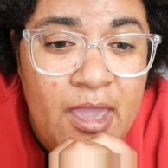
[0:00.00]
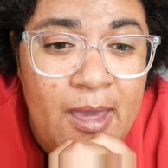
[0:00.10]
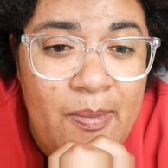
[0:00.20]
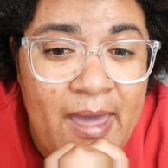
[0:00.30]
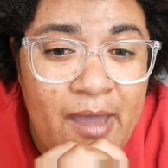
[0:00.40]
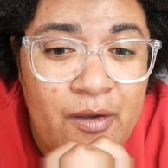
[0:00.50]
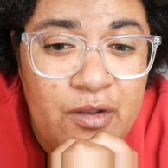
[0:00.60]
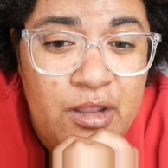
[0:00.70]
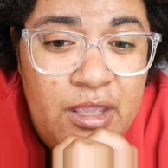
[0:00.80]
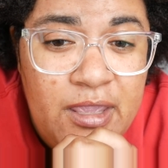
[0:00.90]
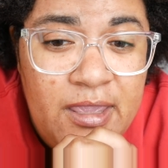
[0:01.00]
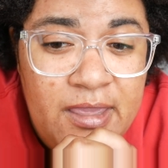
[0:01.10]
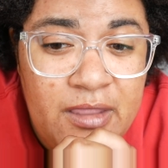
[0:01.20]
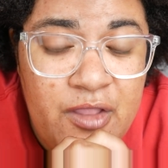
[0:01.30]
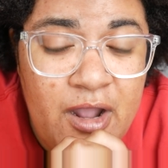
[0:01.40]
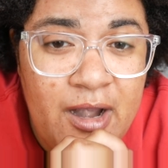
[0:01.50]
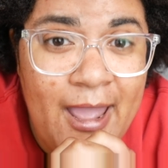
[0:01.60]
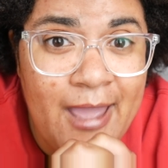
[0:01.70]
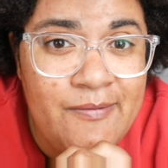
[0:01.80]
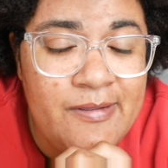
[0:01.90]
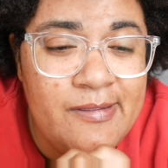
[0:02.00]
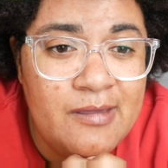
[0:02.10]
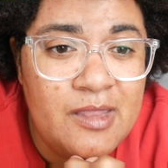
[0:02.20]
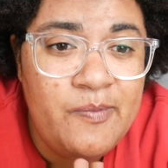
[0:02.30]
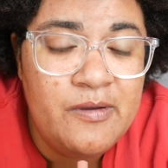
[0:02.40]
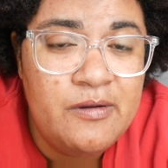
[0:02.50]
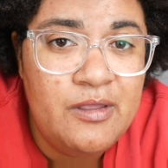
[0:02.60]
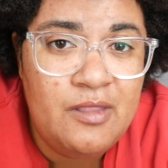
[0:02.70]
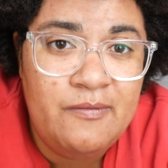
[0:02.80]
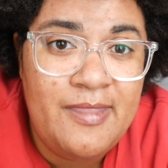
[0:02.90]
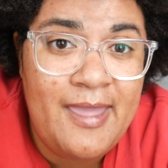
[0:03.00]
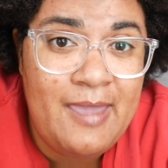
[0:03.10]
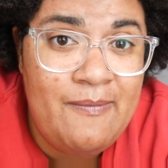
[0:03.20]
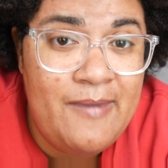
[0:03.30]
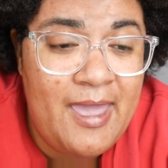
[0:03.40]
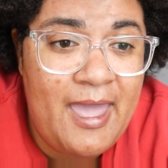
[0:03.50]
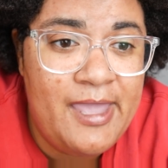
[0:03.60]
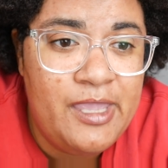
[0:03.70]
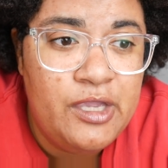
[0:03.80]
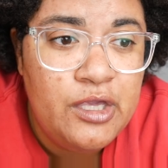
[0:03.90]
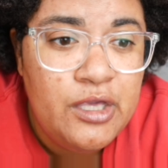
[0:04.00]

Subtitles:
about his daughter Abby's experience with ABA.